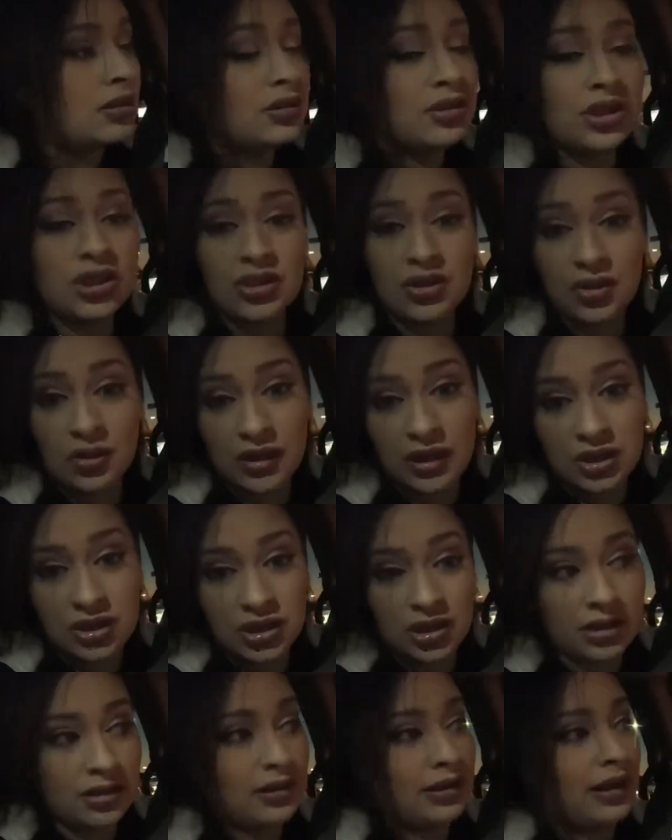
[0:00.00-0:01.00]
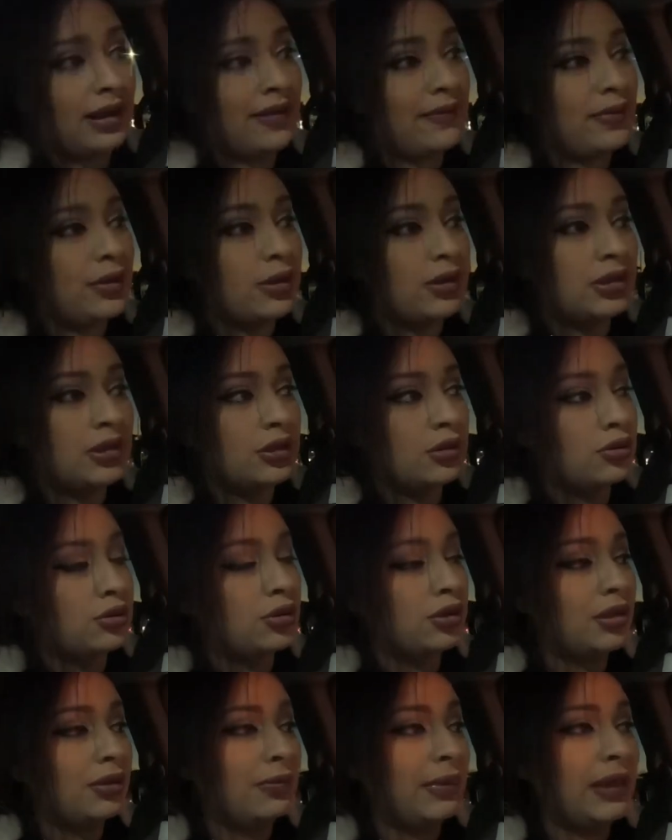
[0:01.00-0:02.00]
just so that she can have her little
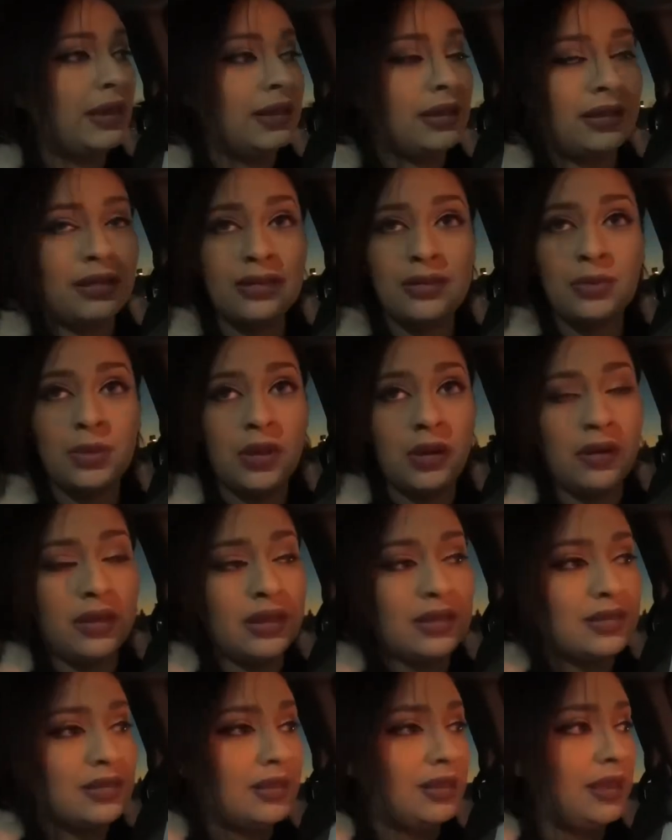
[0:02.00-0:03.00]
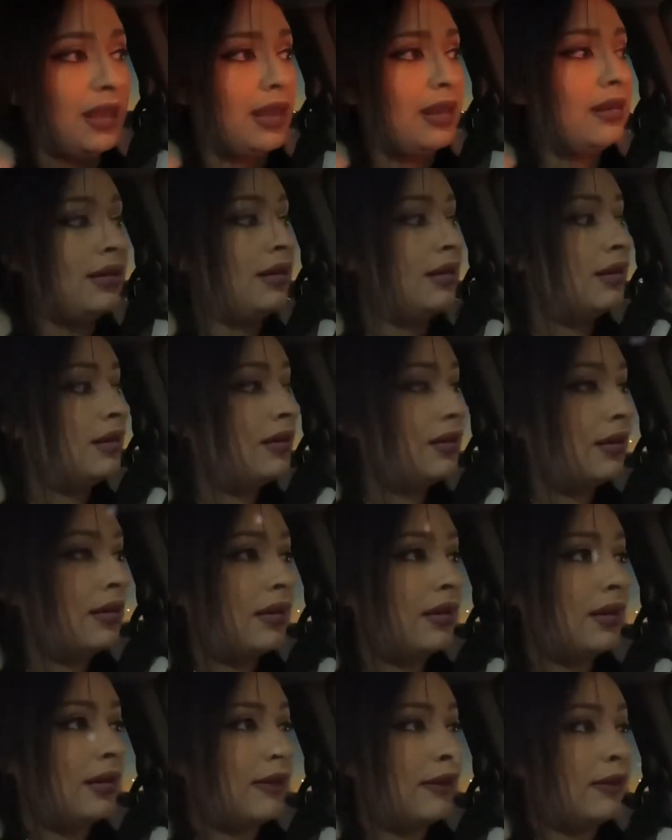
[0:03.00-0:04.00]
cookie baking experience again.
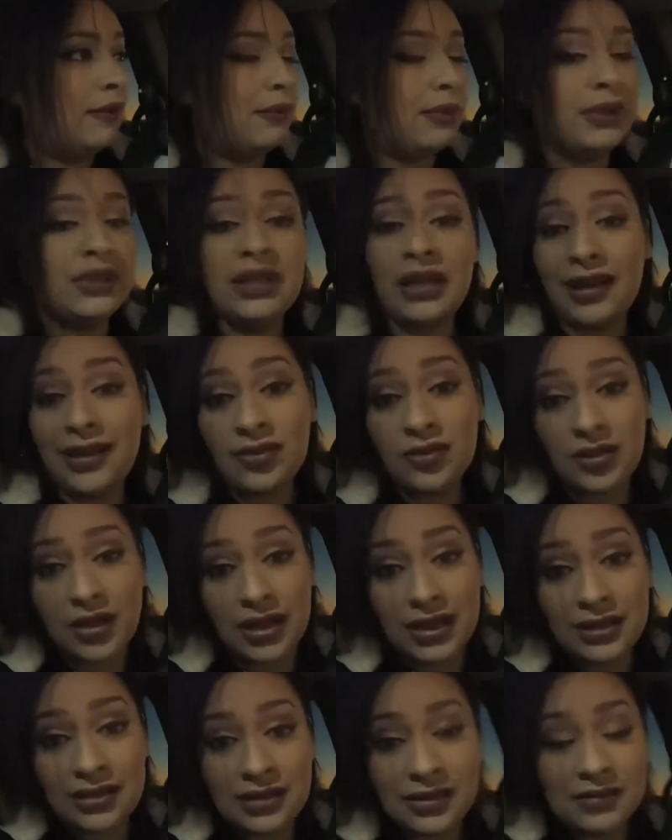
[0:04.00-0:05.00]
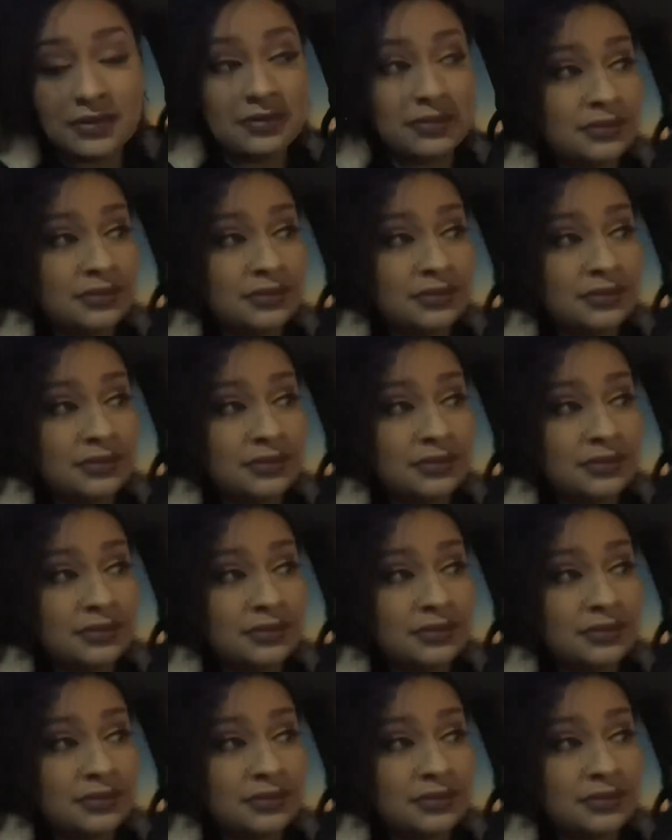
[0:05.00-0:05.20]
But yeah, you guys.